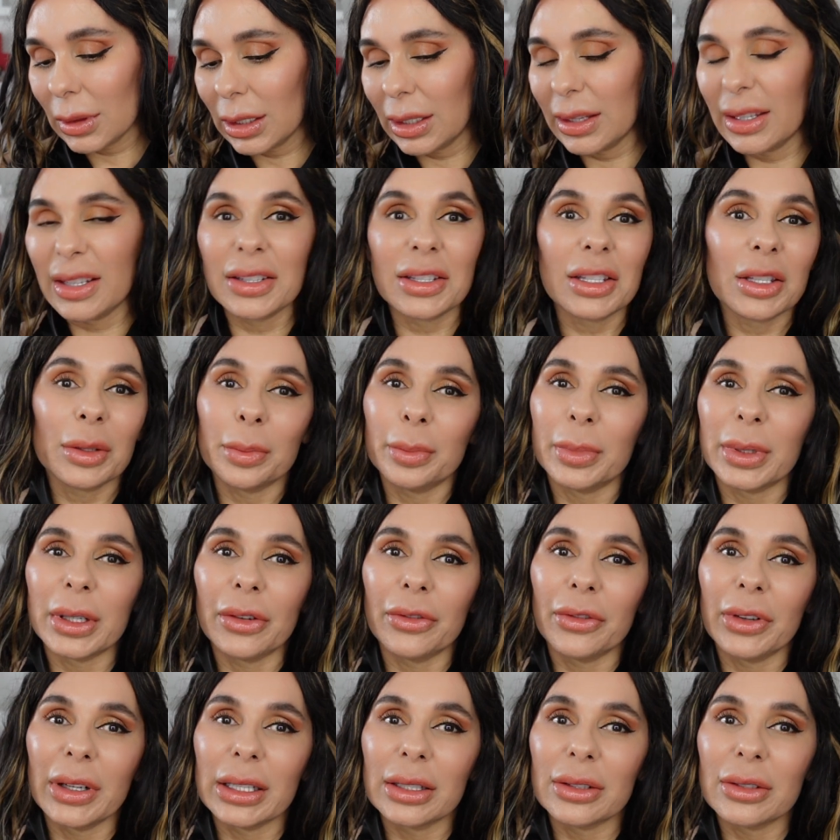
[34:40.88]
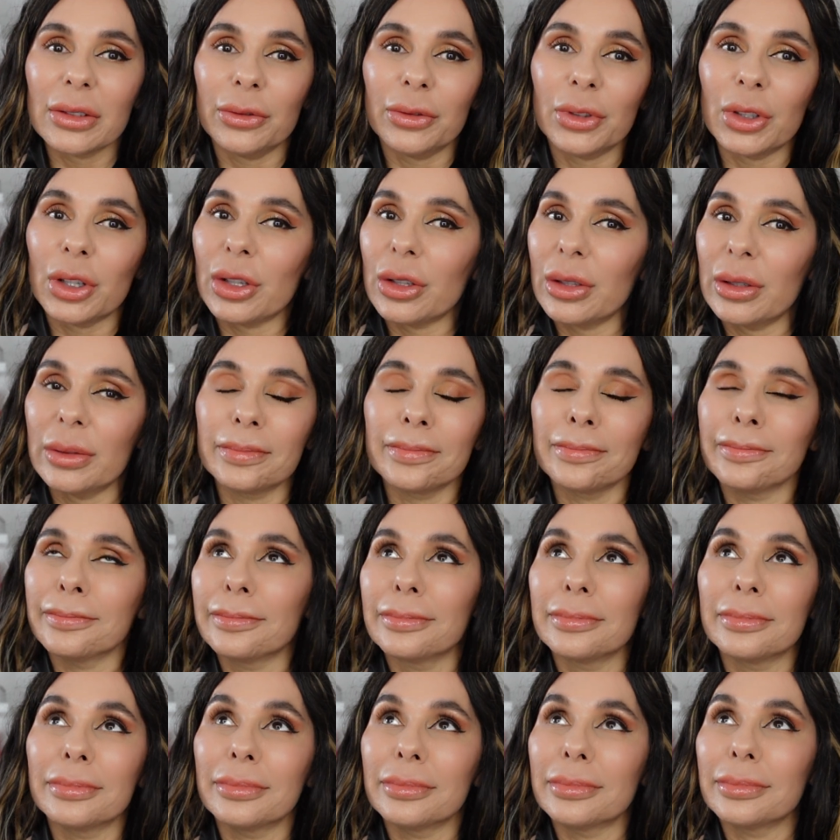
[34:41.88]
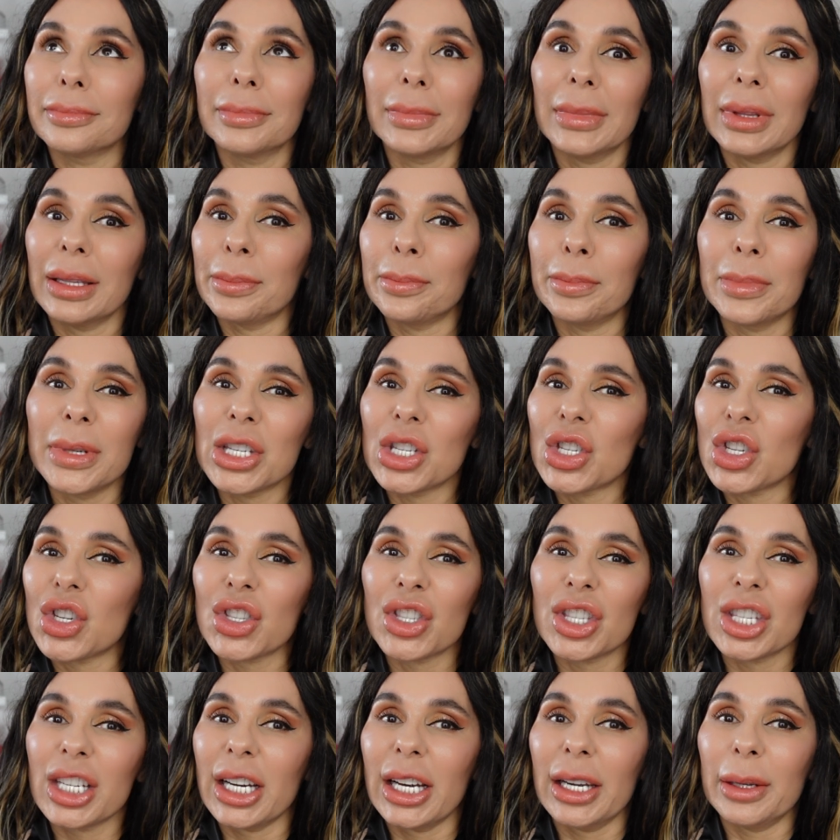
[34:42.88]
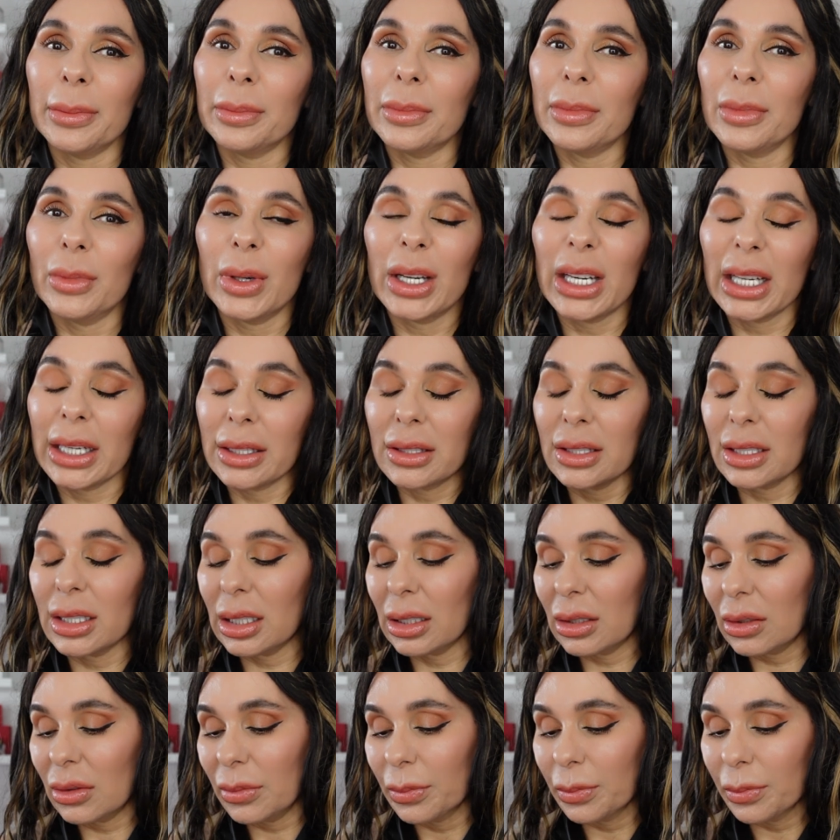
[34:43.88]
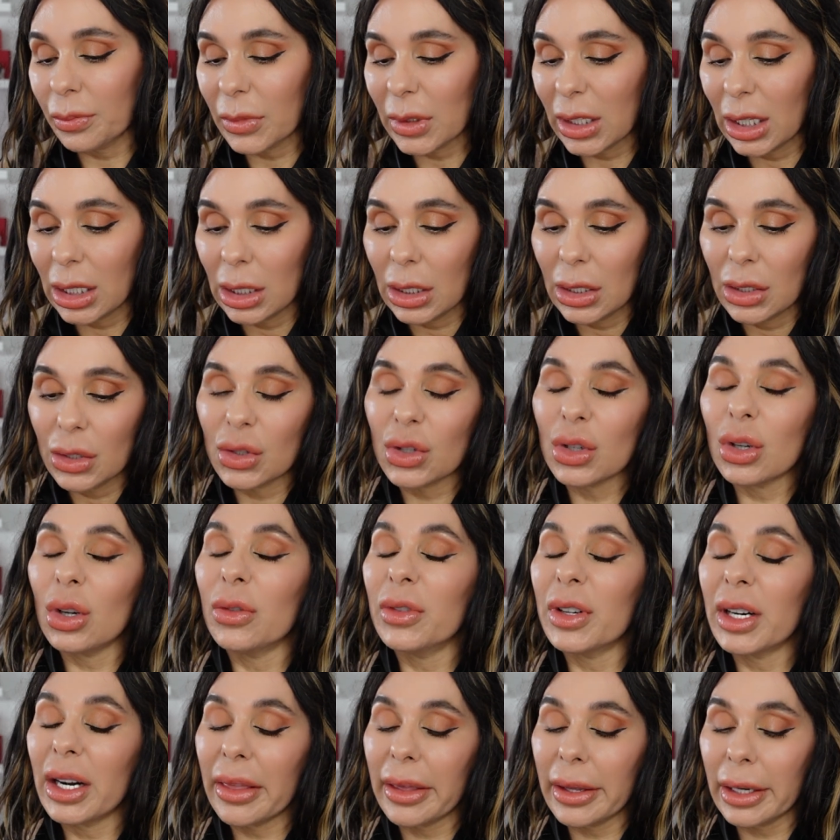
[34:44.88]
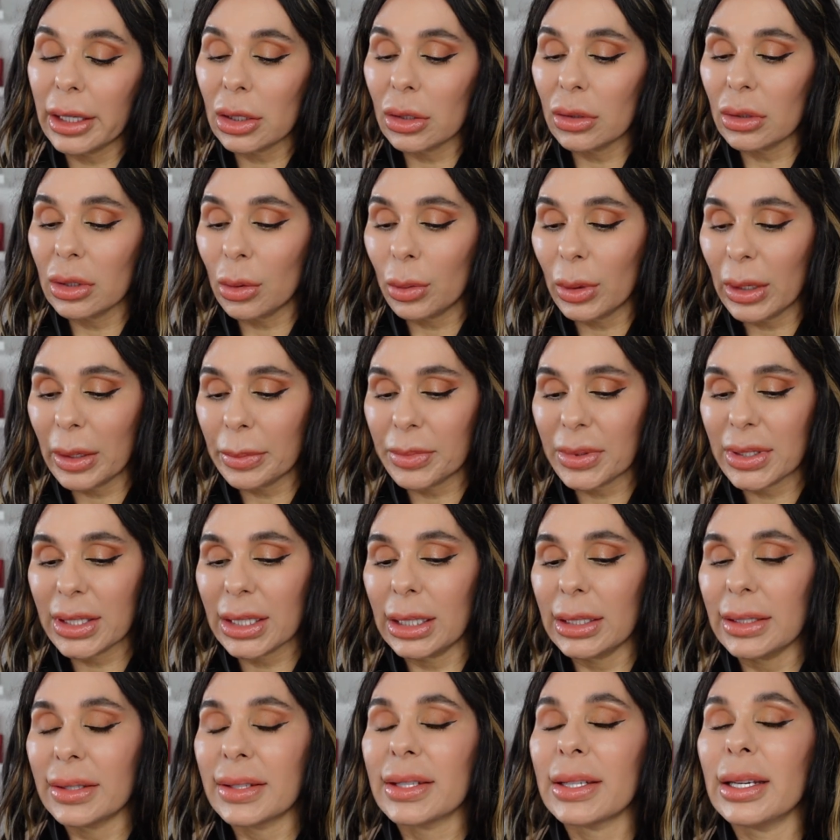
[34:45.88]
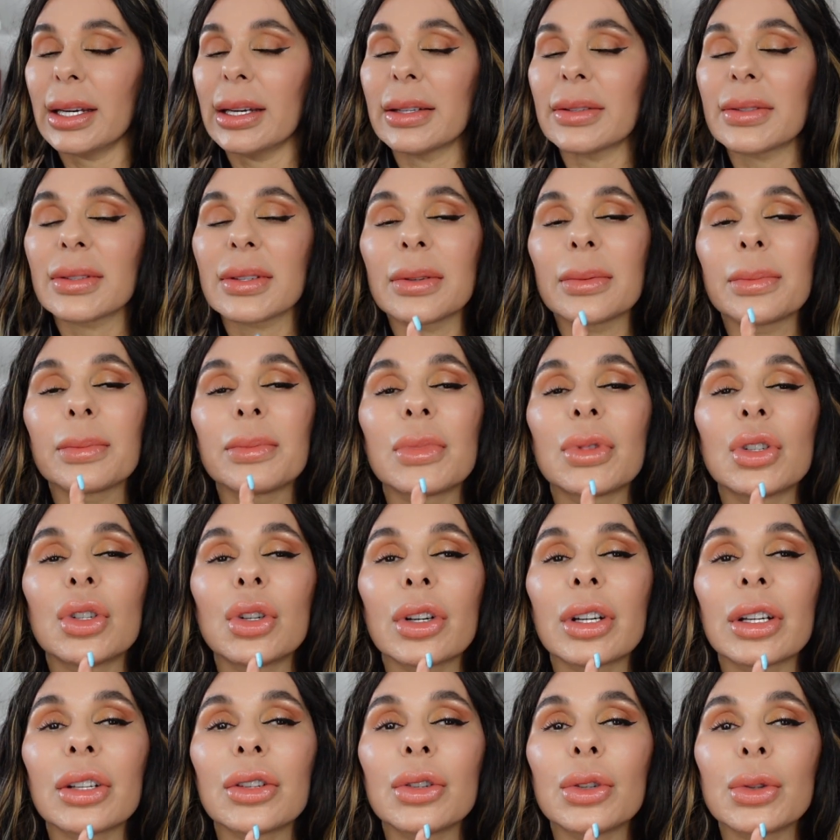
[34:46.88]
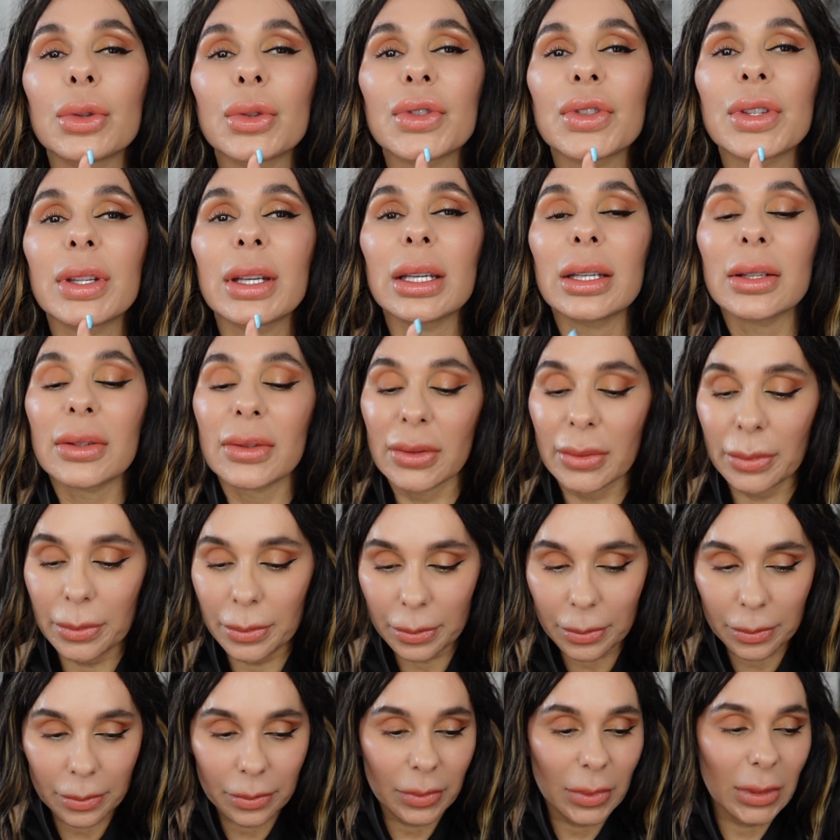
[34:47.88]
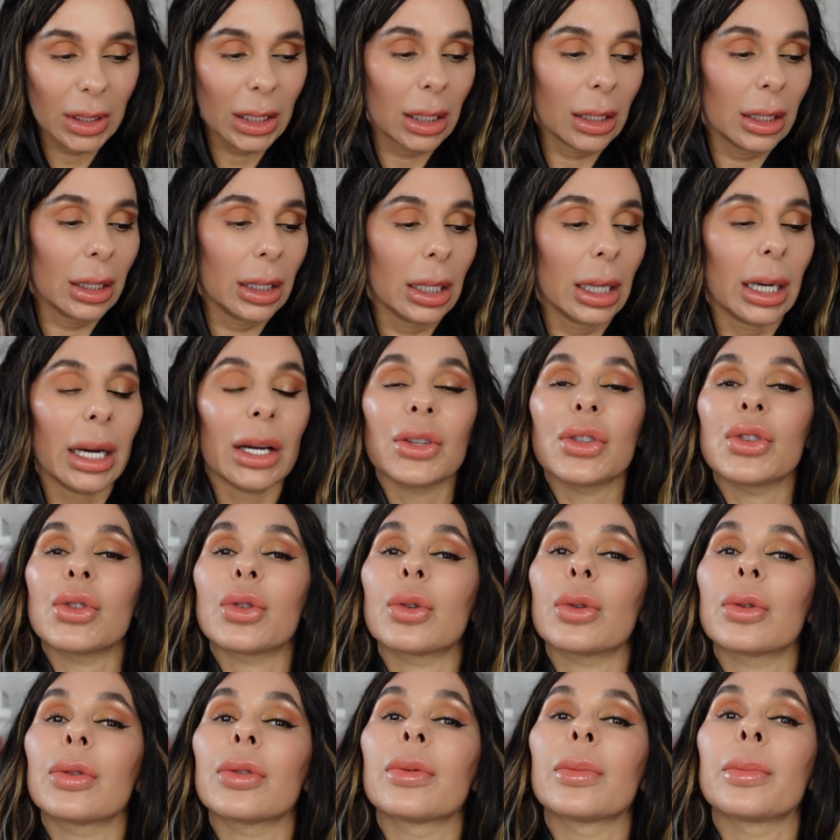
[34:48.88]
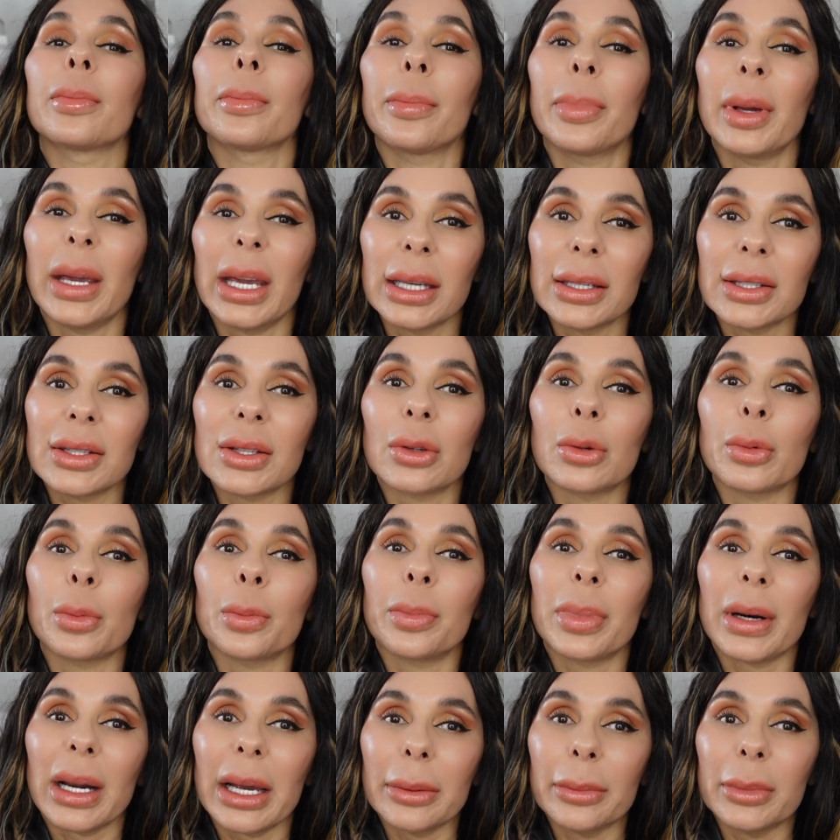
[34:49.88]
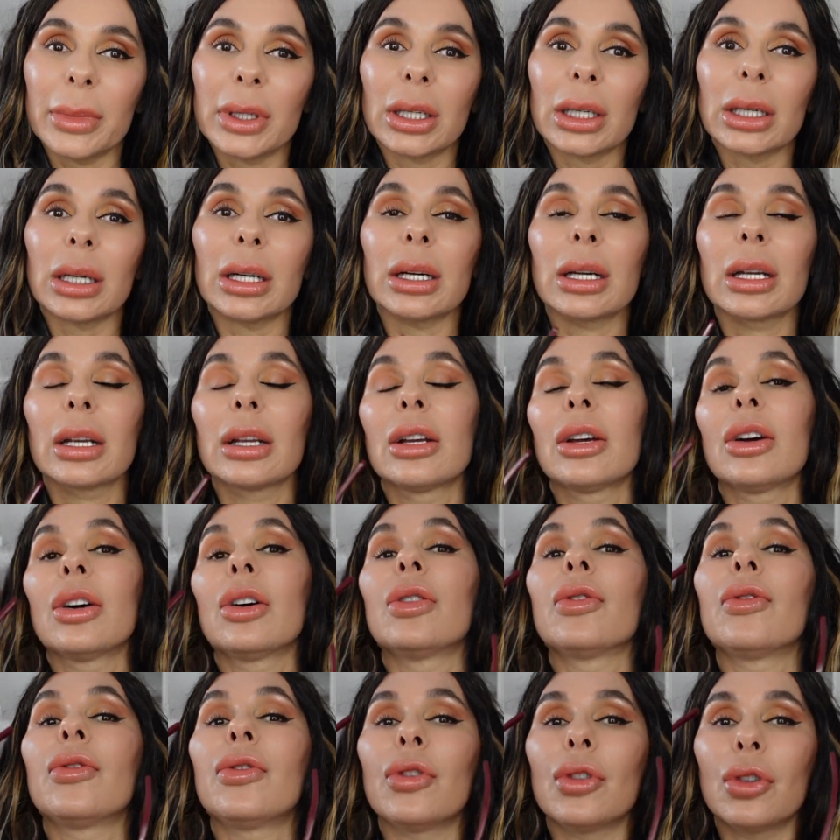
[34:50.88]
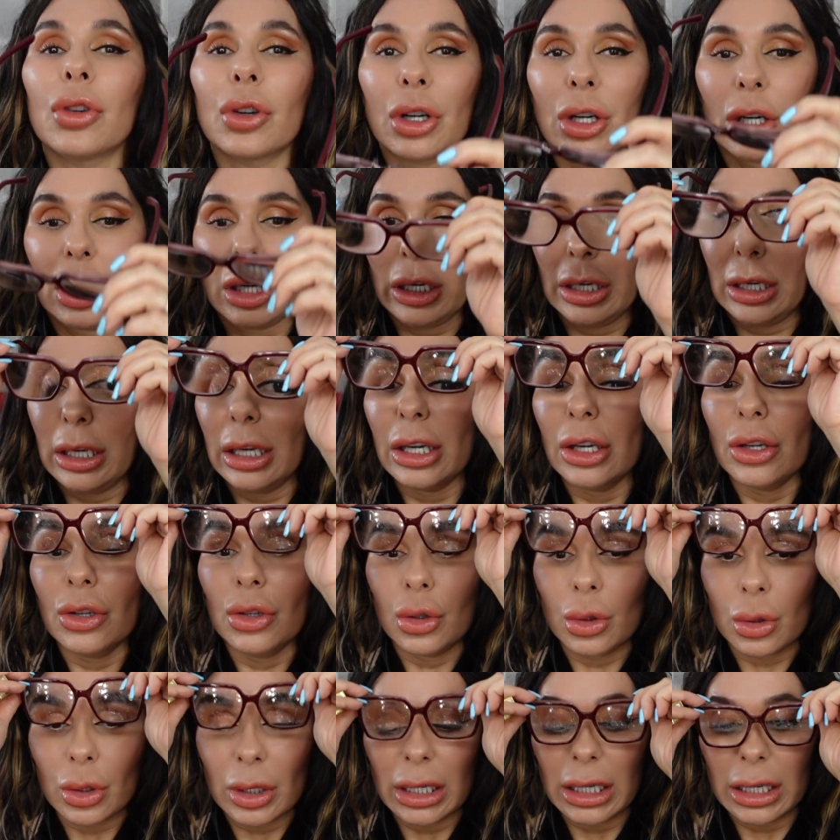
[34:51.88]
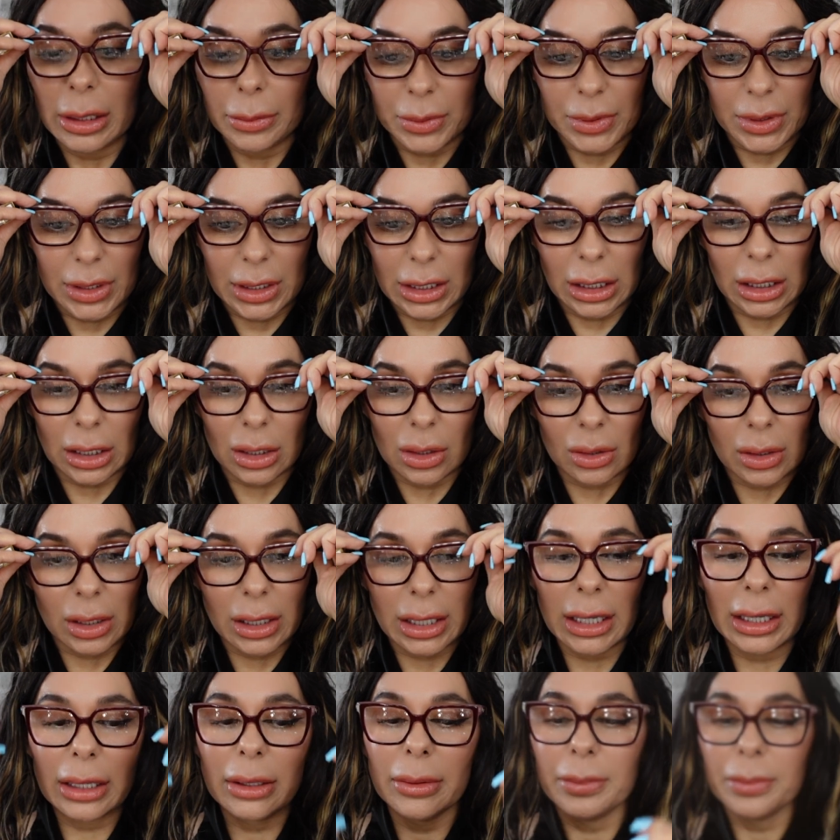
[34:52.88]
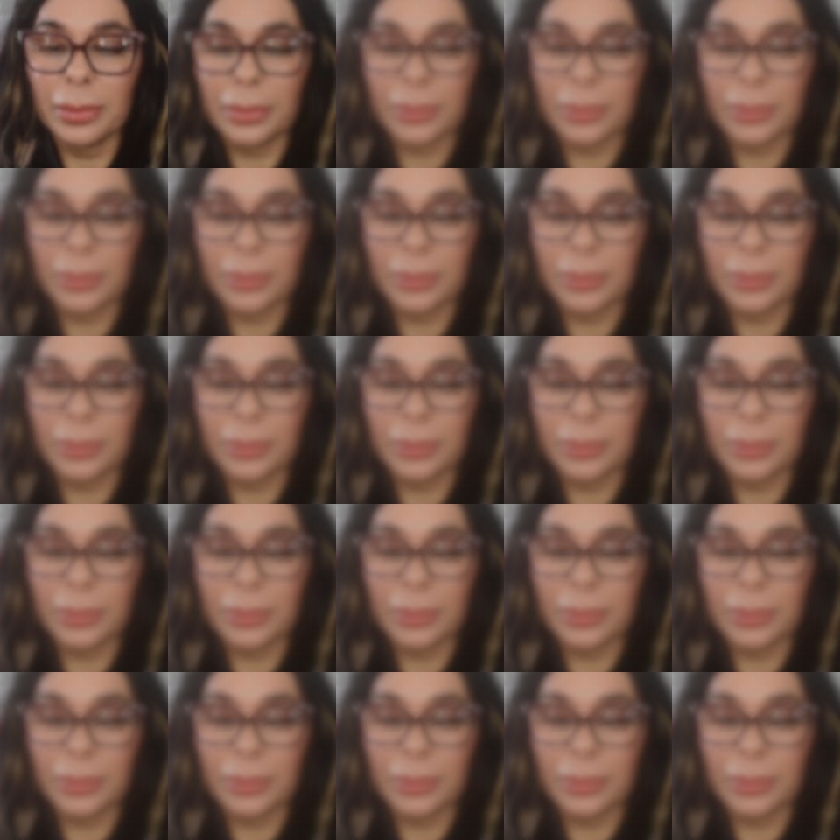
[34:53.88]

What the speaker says: This is perfect for the beach time, what I can tell you. So over there on the website says you can use this as your base or primer for your lipstick, okay?